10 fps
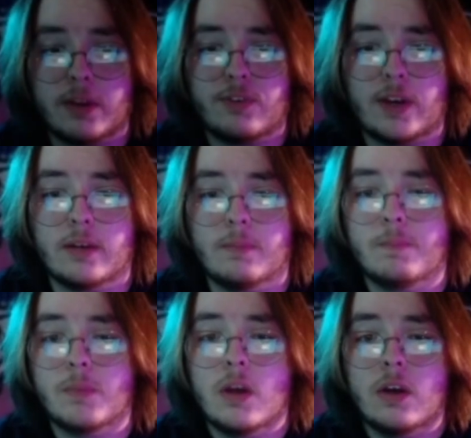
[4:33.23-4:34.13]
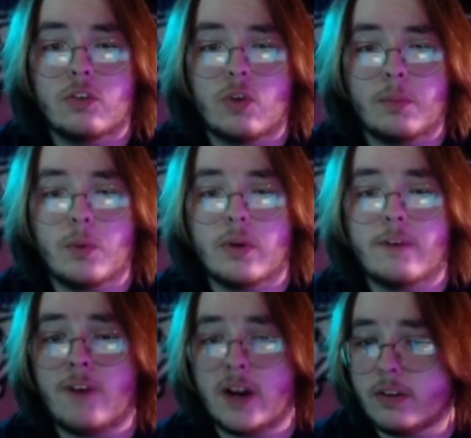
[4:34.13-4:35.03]
as faded. So I'm going to
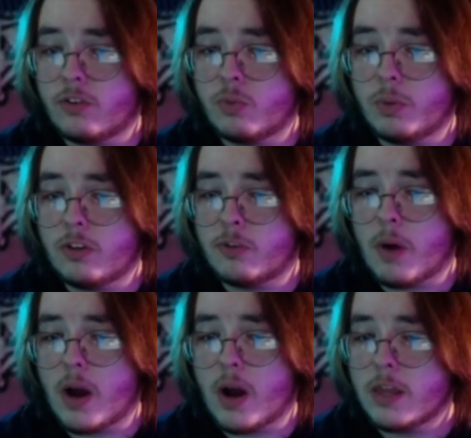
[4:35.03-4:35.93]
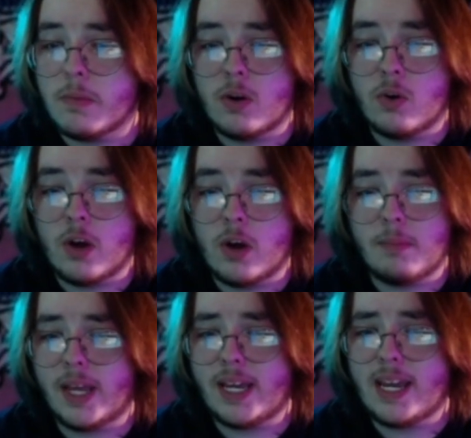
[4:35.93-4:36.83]
find a sweet spot in the middle. I'm
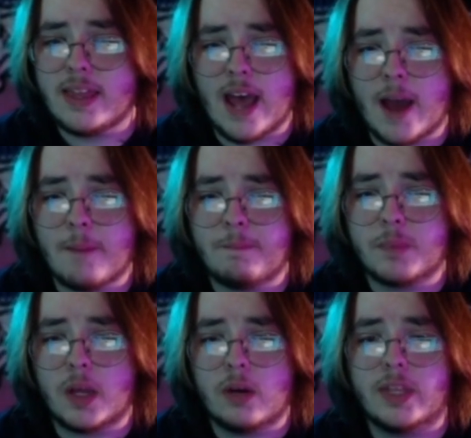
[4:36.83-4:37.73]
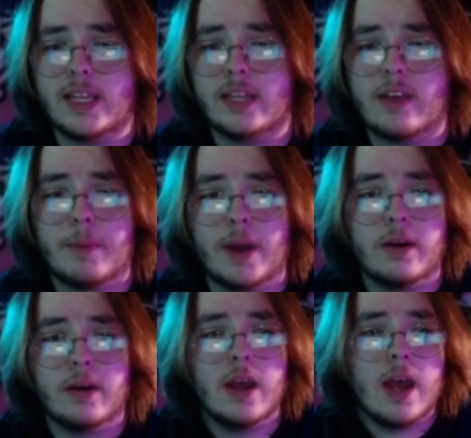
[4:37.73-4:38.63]
liking that. I don't think that's that
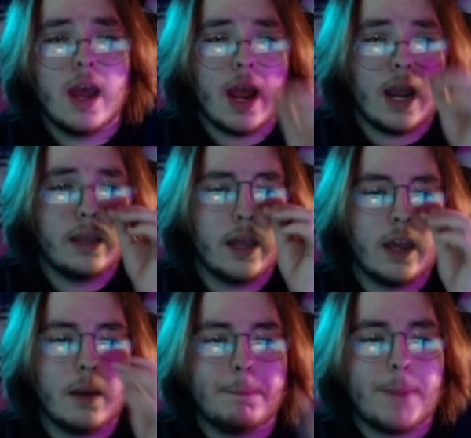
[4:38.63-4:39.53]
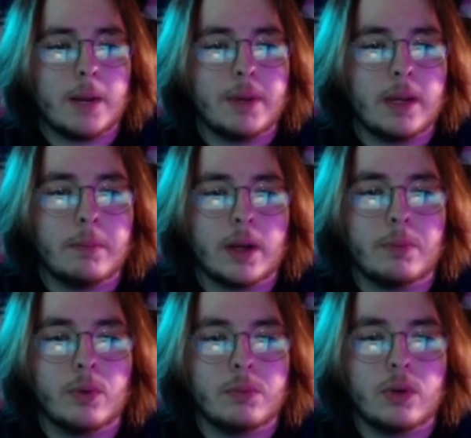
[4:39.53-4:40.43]
bad. And then bada bing, bada
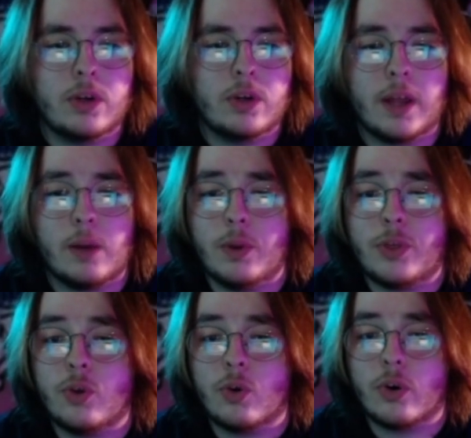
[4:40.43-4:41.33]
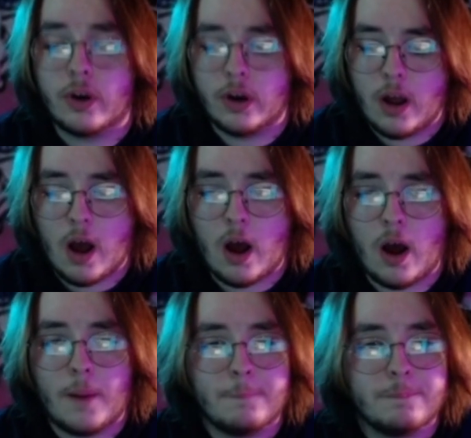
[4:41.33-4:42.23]
boom. You could play with your,
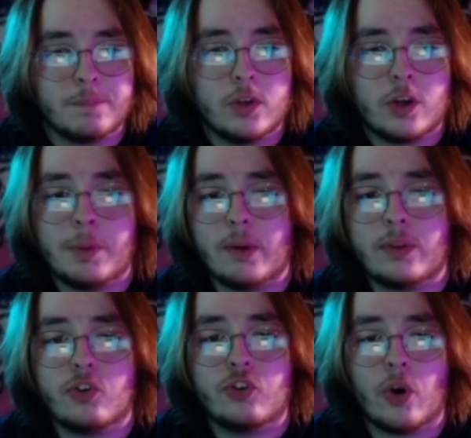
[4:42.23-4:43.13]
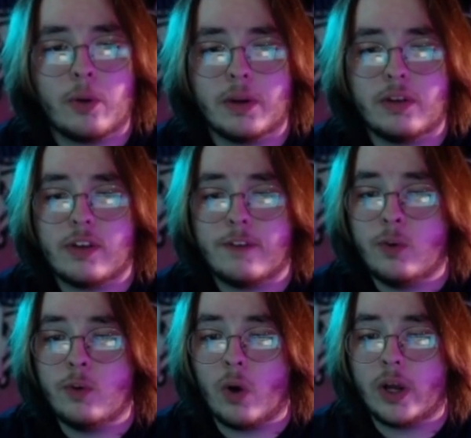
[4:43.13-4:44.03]
sharpness if
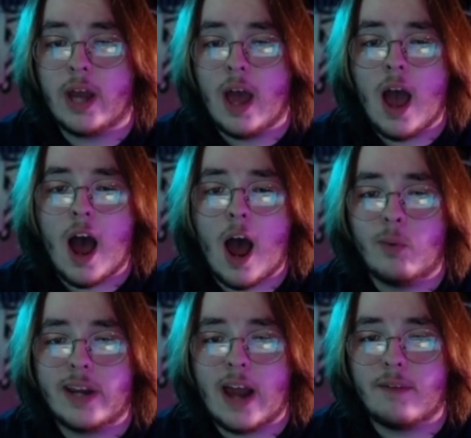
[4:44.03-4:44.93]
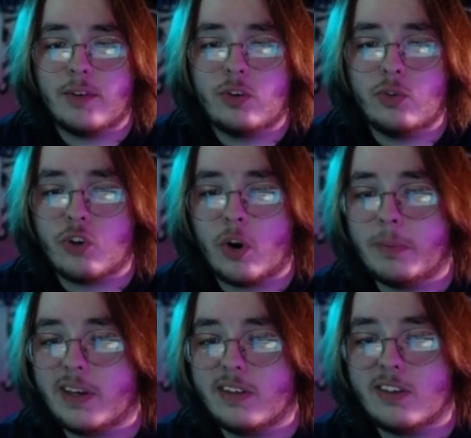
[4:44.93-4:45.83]
you want. I wouldn't have it too sharp
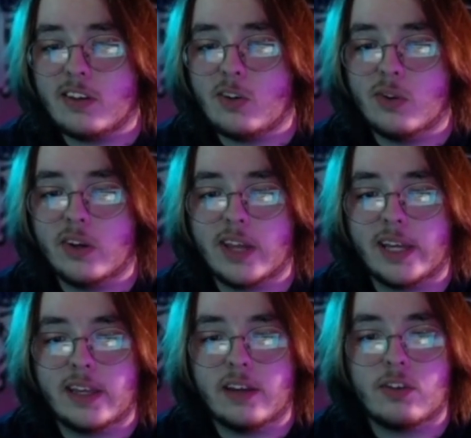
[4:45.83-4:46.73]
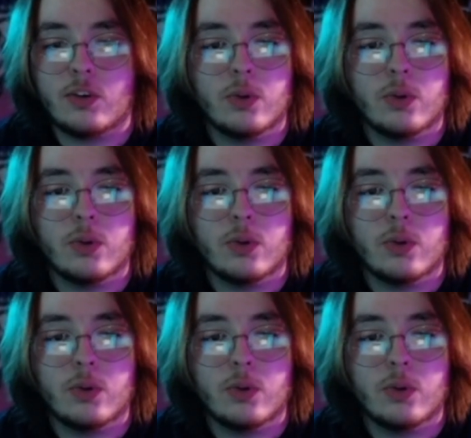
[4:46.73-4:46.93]
because then you look like this and you